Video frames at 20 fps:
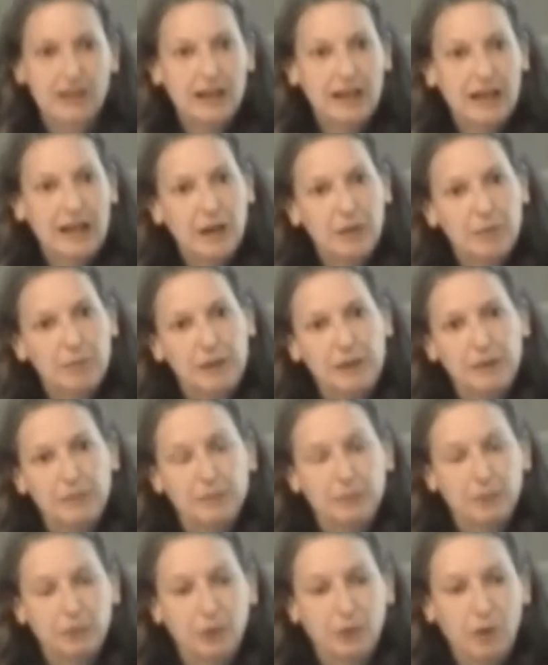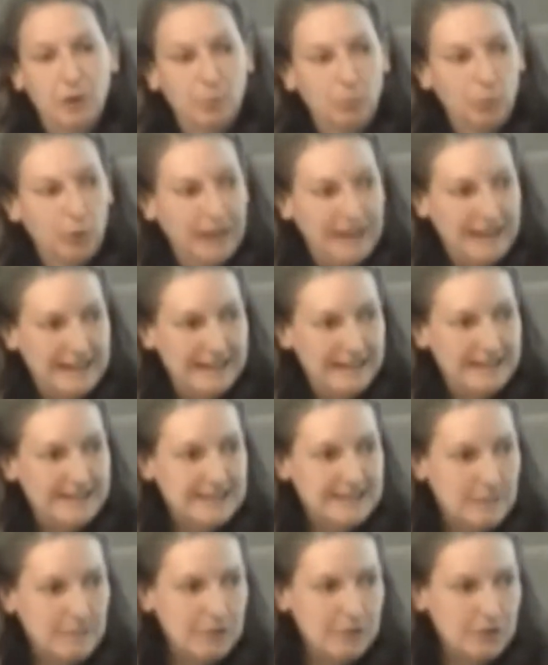how people were in
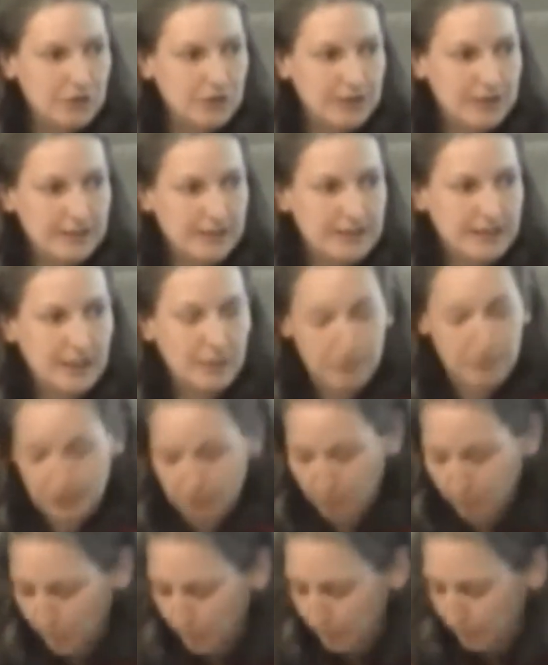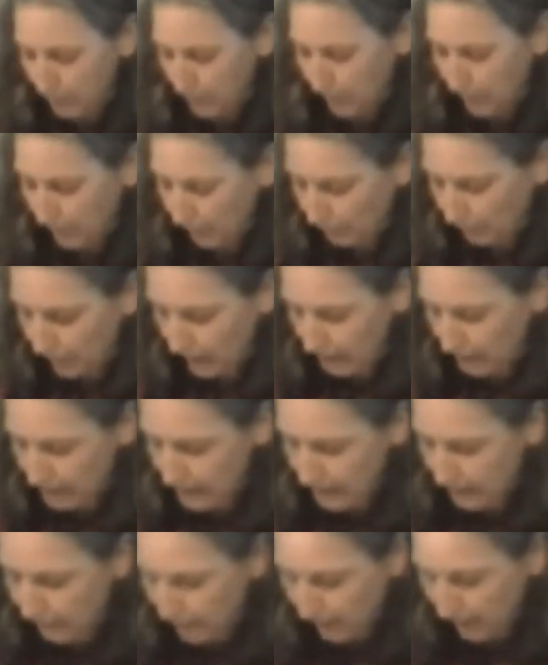cemeteries, how people were in burial grounds, different